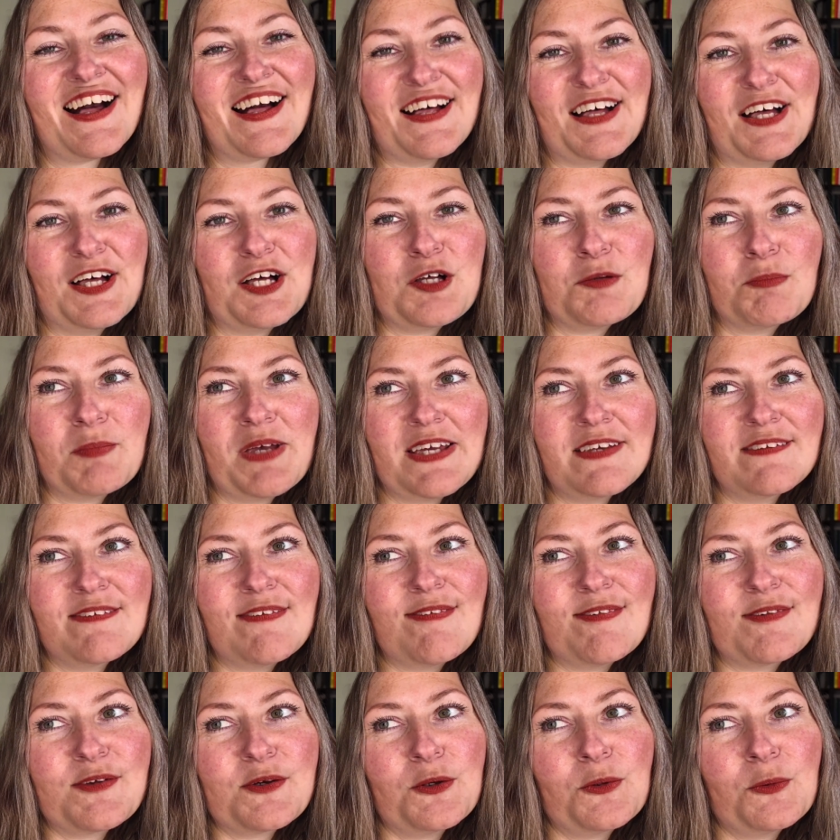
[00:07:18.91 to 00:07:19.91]
And
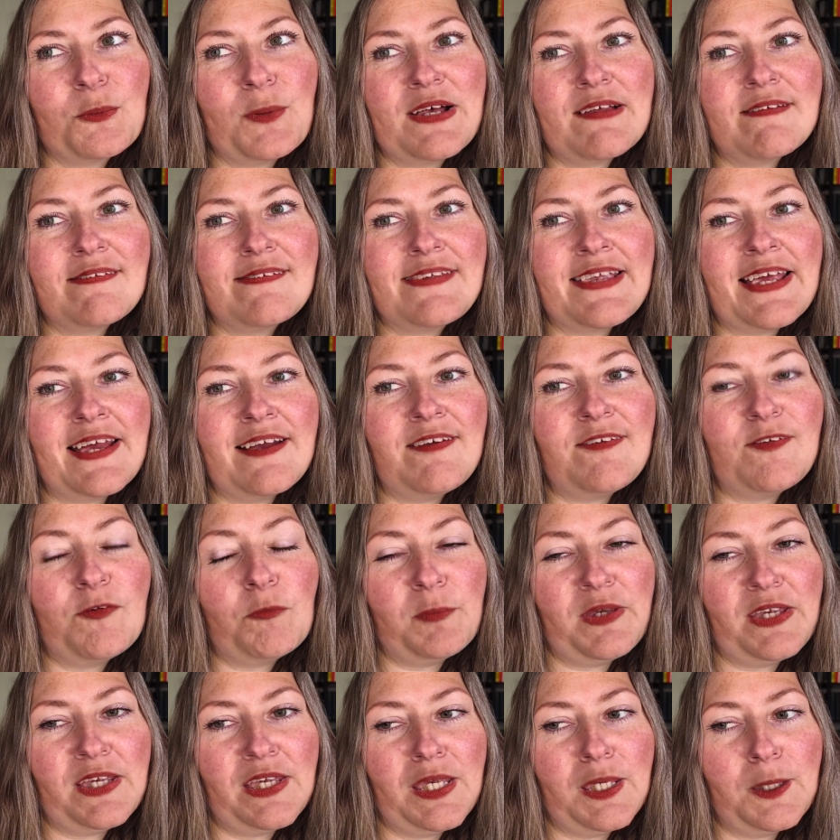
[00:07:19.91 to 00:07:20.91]
so it takes
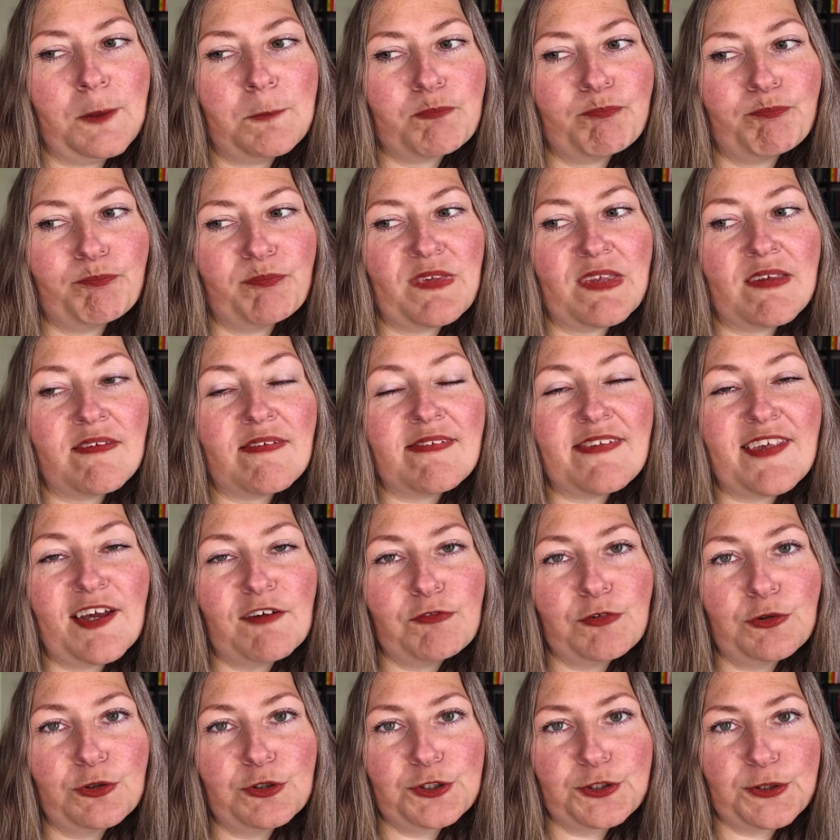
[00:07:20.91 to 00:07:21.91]
me
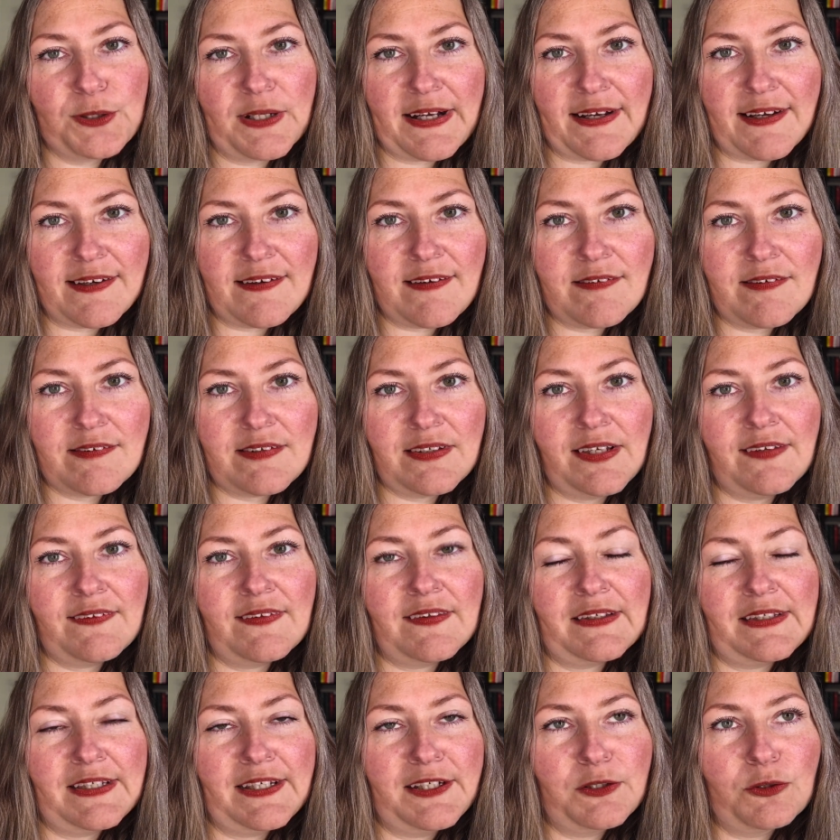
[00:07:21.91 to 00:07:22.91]
several tries to get
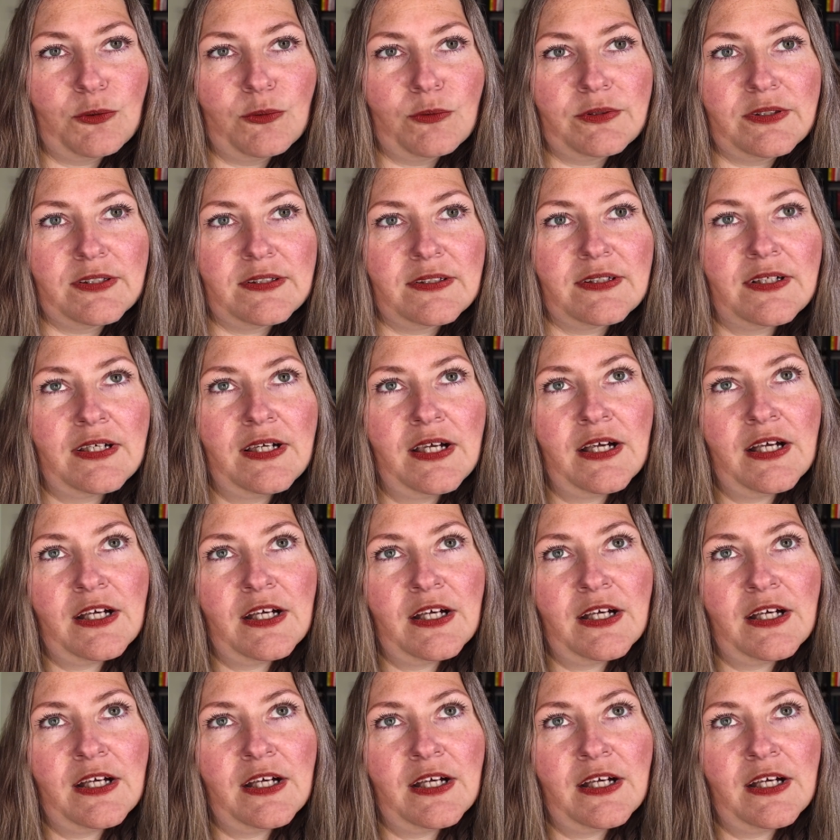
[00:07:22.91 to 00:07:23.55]
the needle to